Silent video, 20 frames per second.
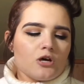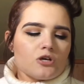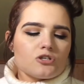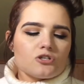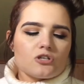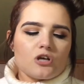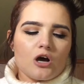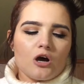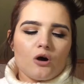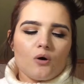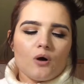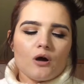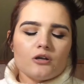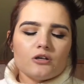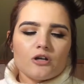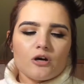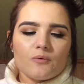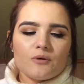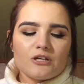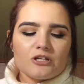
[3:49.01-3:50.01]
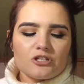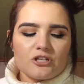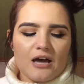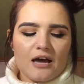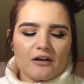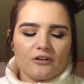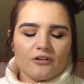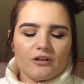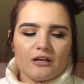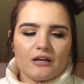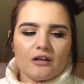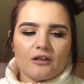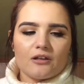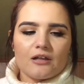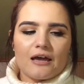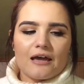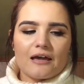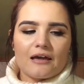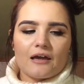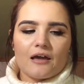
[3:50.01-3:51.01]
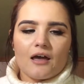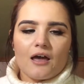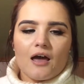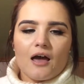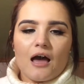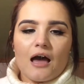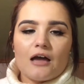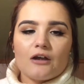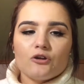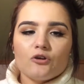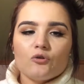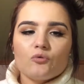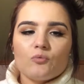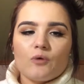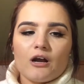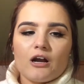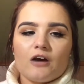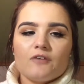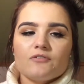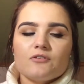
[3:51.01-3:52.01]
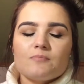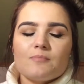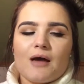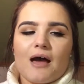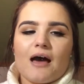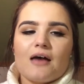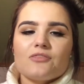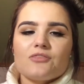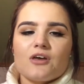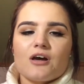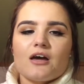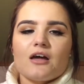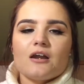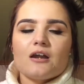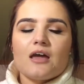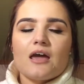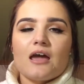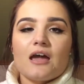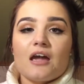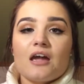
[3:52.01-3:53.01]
So knowing Jaclyn, like, I knew right off the bat that